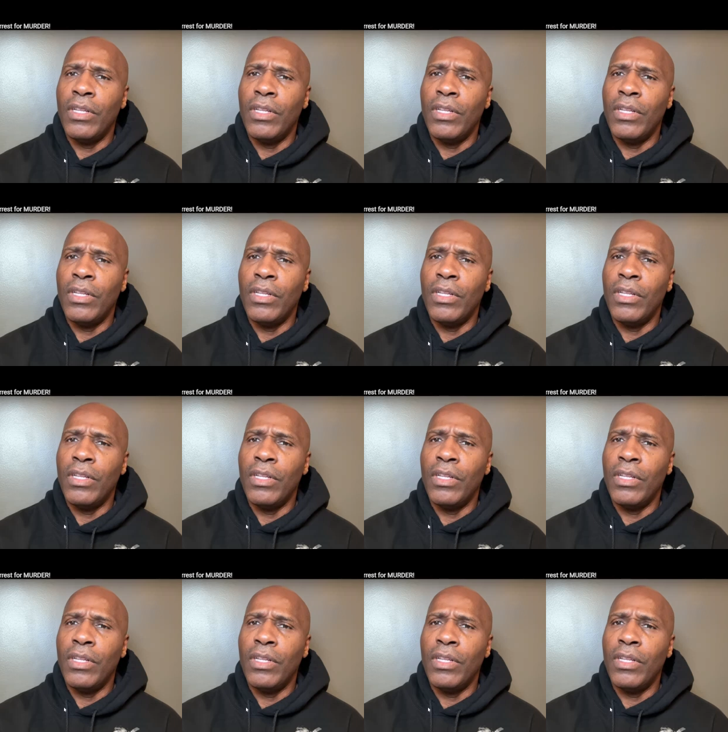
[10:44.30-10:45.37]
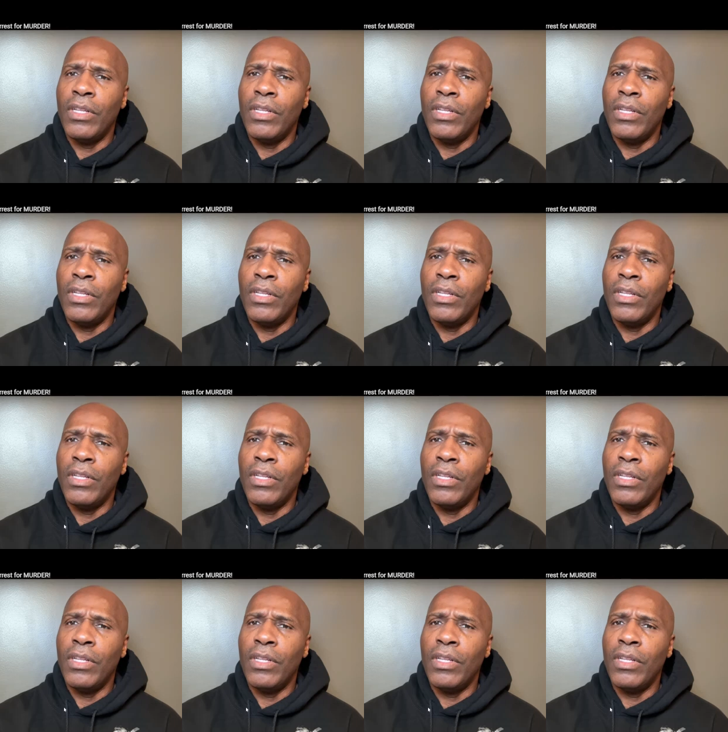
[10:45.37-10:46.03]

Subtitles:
Nothing is said.